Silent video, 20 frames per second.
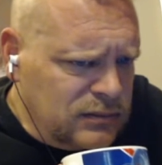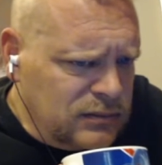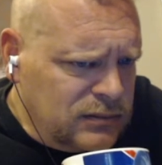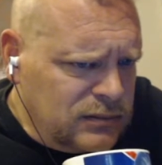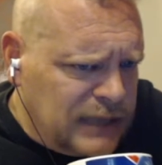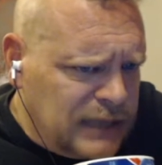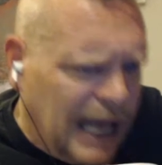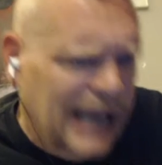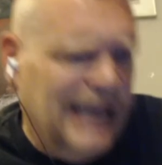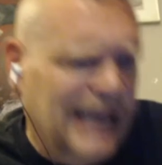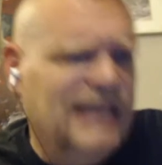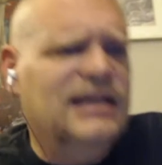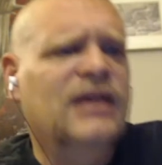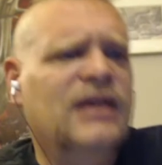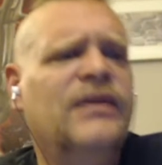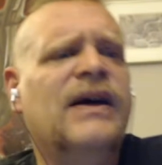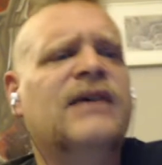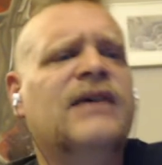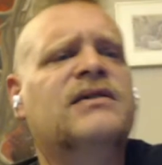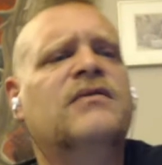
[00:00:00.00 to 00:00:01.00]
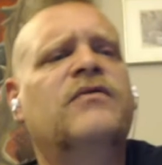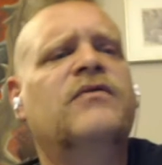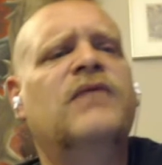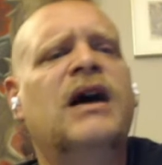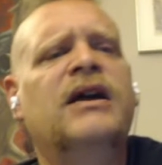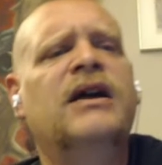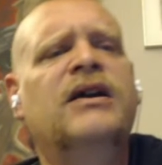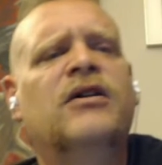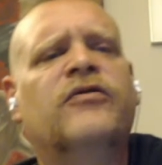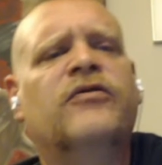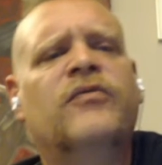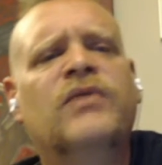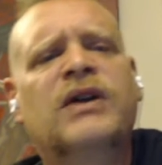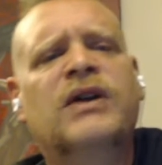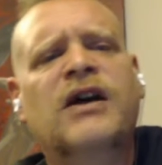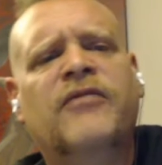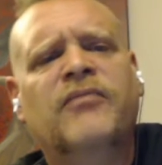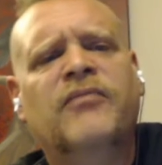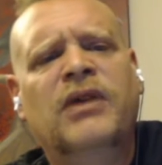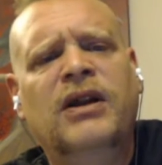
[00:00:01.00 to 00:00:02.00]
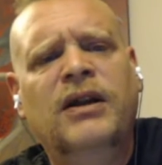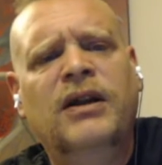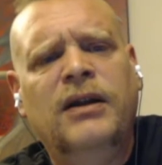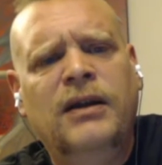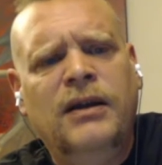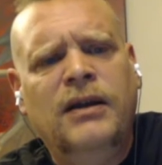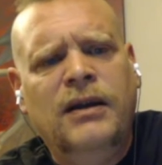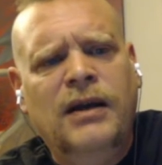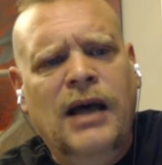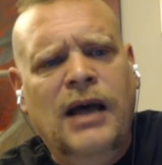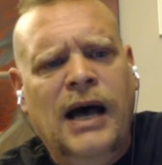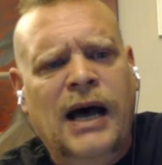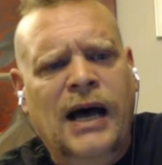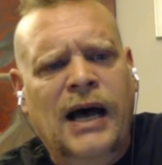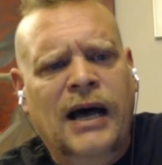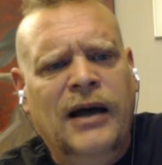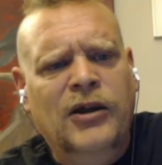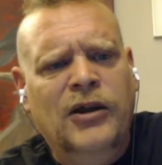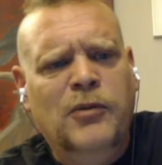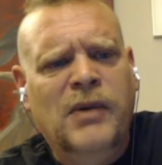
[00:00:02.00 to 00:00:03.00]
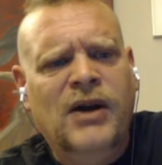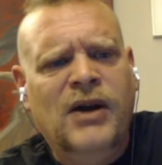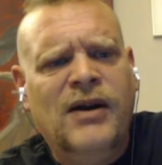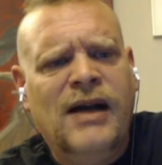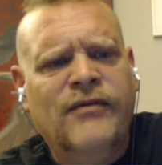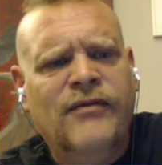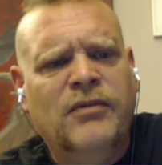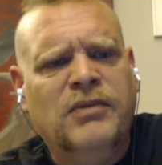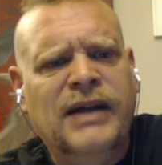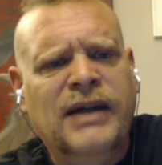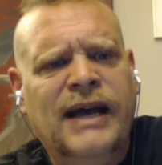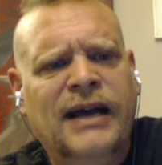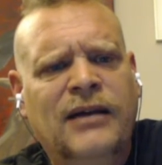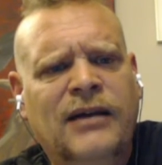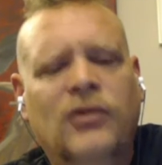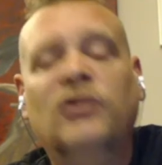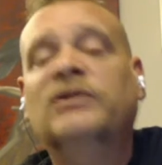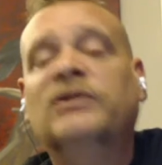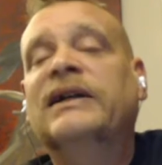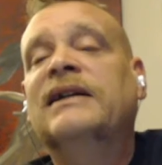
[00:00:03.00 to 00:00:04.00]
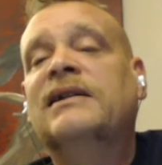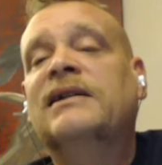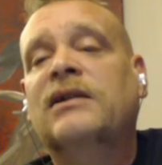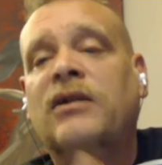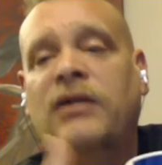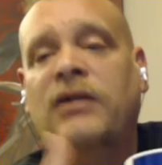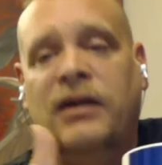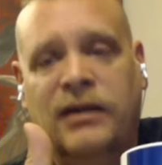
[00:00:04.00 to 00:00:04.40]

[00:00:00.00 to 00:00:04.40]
Yeah, 18,000 a year from the government. You better have a plan. Old age security.